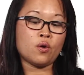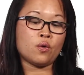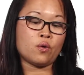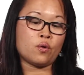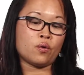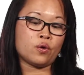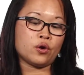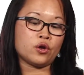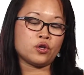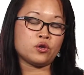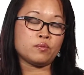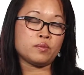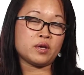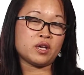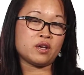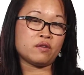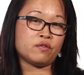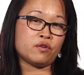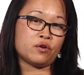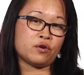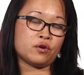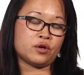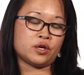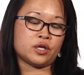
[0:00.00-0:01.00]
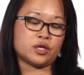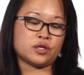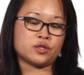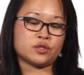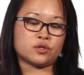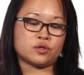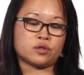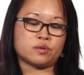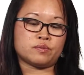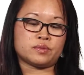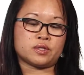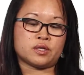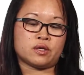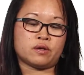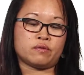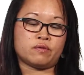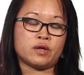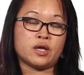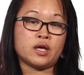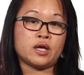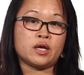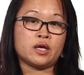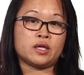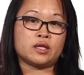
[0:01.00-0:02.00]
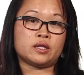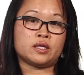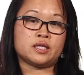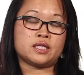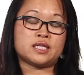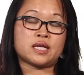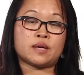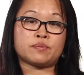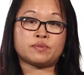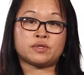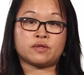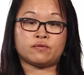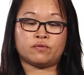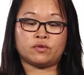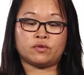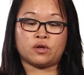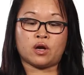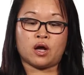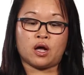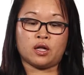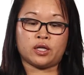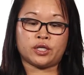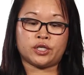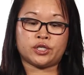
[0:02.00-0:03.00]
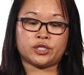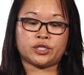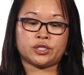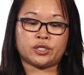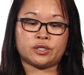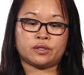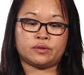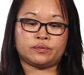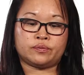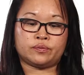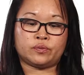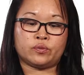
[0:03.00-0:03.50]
Or you may have heard it in terms of the depths of knowledge,